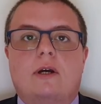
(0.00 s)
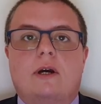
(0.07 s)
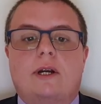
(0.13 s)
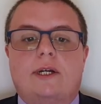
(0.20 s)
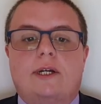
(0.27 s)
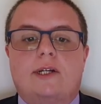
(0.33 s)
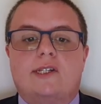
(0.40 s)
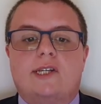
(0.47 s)
And
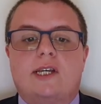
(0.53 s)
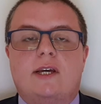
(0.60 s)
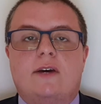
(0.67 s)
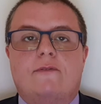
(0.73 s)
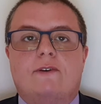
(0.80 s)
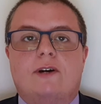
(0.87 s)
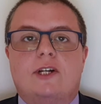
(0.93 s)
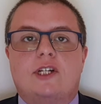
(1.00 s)
you can see
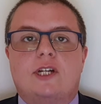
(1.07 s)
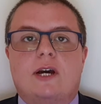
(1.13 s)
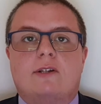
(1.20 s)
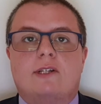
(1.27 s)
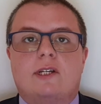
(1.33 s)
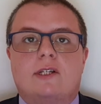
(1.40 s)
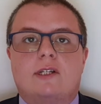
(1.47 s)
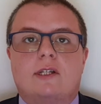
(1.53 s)
that fleshed
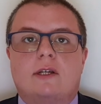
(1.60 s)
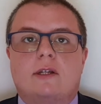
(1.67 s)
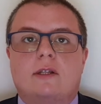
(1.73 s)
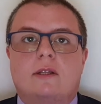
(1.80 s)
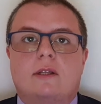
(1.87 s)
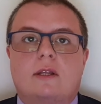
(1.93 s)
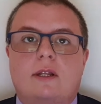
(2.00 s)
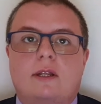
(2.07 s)
out into the,
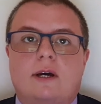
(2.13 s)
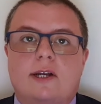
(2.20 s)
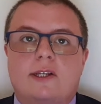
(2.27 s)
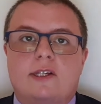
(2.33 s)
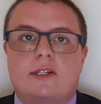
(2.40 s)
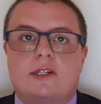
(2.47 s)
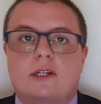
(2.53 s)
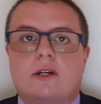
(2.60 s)
in the
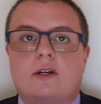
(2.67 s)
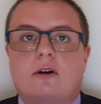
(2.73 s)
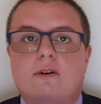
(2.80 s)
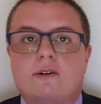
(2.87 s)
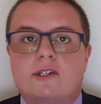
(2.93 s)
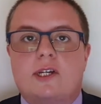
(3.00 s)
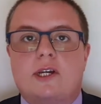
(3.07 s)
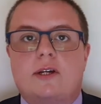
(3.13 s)
letter to the
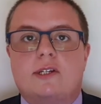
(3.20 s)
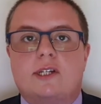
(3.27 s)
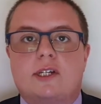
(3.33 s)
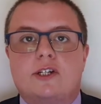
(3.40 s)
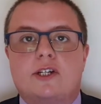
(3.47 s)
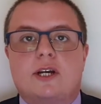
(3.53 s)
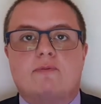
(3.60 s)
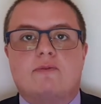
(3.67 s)
Colossians in
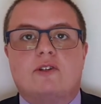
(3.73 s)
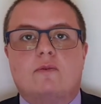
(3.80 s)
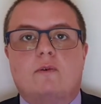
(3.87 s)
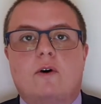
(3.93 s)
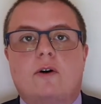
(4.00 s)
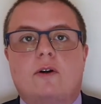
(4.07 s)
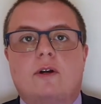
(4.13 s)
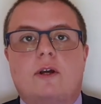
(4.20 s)
chapter
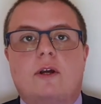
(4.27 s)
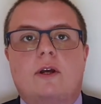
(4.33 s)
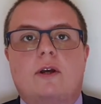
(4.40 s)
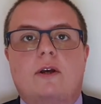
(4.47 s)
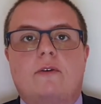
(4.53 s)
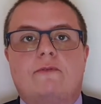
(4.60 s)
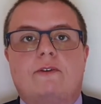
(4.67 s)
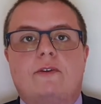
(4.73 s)
one,
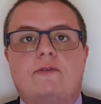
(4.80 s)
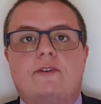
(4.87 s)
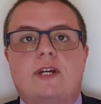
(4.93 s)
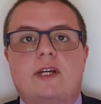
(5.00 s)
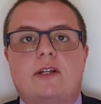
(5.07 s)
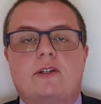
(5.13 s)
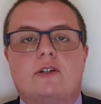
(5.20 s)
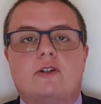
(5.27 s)

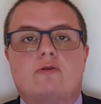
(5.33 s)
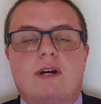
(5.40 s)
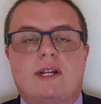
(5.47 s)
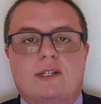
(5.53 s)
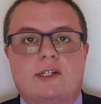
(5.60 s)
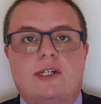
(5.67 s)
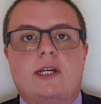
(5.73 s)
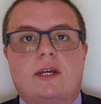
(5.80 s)
fifteen to
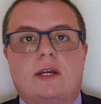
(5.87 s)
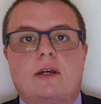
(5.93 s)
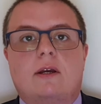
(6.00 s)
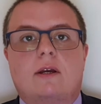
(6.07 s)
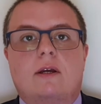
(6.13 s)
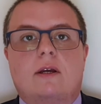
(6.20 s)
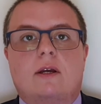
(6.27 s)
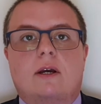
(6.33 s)
twenty.
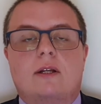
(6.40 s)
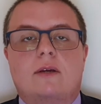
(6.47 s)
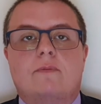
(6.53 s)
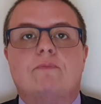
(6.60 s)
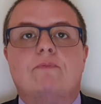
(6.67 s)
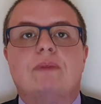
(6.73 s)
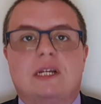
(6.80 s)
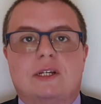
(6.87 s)
Kind
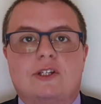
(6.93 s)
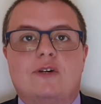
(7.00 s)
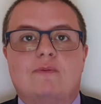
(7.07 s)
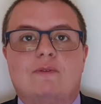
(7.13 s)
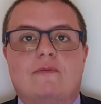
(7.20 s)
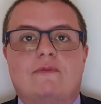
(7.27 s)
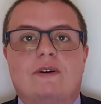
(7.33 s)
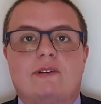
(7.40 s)
of picks
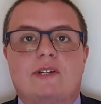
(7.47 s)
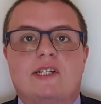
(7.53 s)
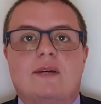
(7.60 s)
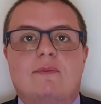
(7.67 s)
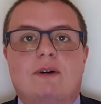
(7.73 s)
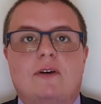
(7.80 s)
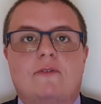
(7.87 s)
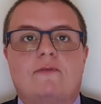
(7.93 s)
up on very
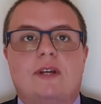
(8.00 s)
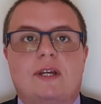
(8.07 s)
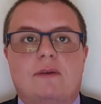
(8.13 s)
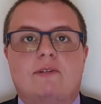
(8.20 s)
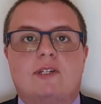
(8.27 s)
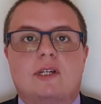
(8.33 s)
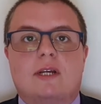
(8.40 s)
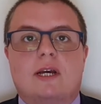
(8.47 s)
similar
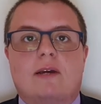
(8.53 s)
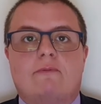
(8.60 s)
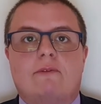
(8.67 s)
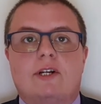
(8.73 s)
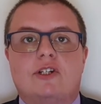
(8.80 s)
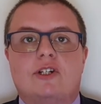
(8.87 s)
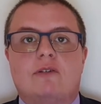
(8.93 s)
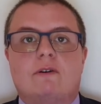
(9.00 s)
themes and
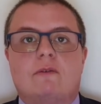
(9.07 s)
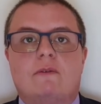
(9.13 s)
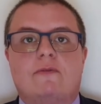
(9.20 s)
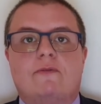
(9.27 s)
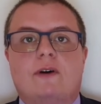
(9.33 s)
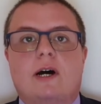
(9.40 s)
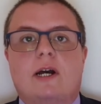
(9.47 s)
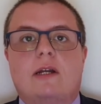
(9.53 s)
language to what we
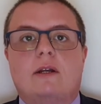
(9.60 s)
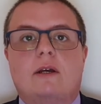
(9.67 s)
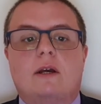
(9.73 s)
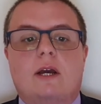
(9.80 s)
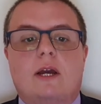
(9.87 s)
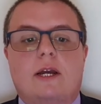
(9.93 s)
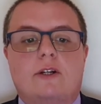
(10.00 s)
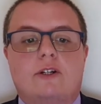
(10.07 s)
find
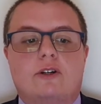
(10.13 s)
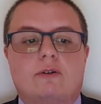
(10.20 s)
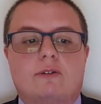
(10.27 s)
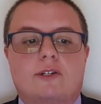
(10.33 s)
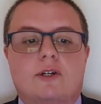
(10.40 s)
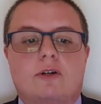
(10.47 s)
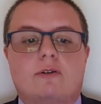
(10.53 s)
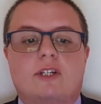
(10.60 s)
in
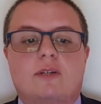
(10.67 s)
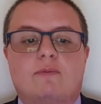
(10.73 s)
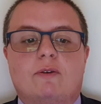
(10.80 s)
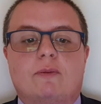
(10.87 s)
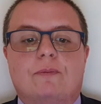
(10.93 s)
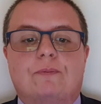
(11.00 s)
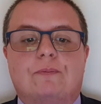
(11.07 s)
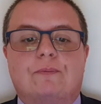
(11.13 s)
John's Gospel.